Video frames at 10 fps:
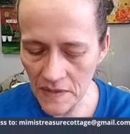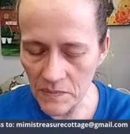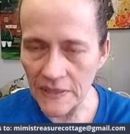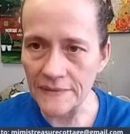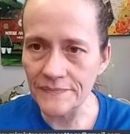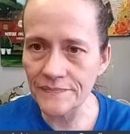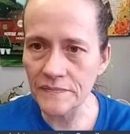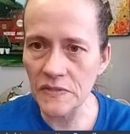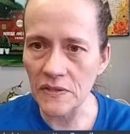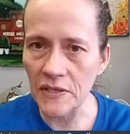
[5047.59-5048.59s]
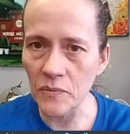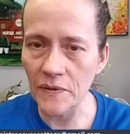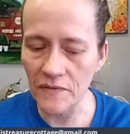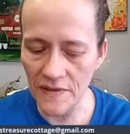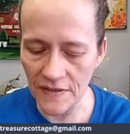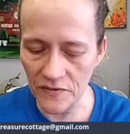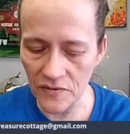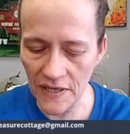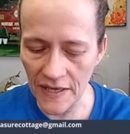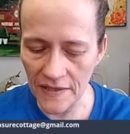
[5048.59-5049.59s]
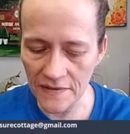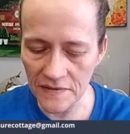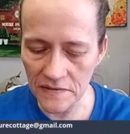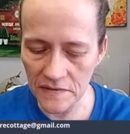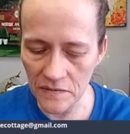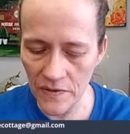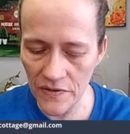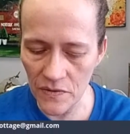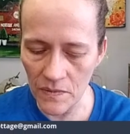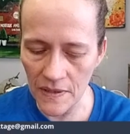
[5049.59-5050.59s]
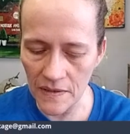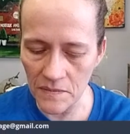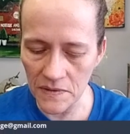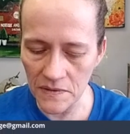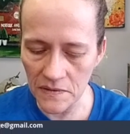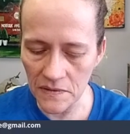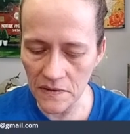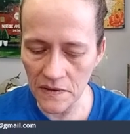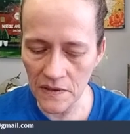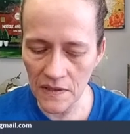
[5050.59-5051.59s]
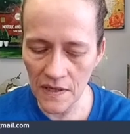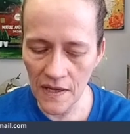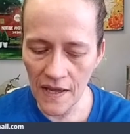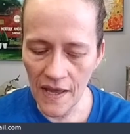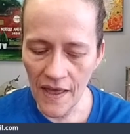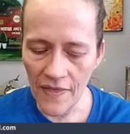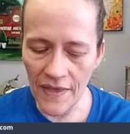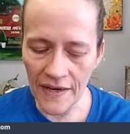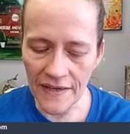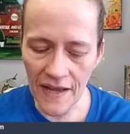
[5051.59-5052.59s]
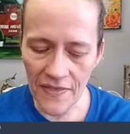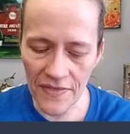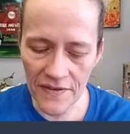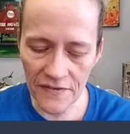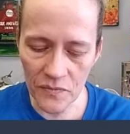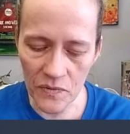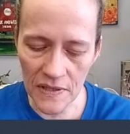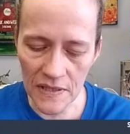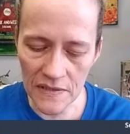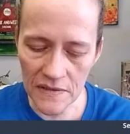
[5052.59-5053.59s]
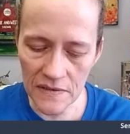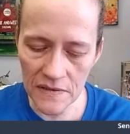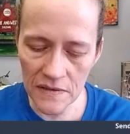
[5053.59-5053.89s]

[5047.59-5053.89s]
But so I hope everything's okay with your mom. And then I got this one.